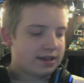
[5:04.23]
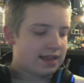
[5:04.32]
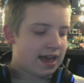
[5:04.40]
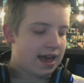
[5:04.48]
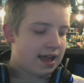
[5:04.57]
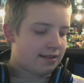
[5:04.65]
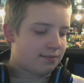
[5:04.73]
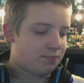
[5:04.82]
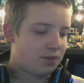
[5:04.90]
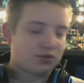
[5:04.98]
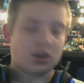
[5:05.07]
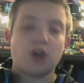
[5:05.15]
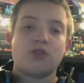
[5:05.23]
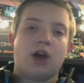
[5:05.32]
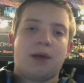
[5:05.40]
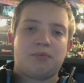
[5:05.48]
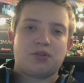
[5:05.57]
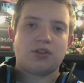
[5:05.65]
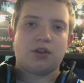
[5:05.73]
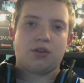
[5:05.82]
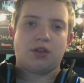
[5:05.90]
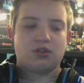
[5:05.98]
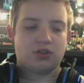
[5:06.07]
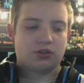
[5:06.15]
that there's other options other
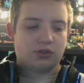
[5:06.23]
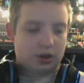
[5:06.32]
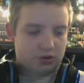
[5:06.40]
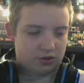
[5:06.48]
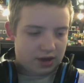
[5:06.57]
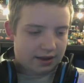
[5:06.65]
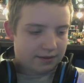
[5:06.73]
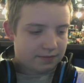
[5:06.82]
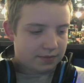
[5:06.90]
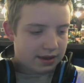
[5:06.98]
than just Logitech.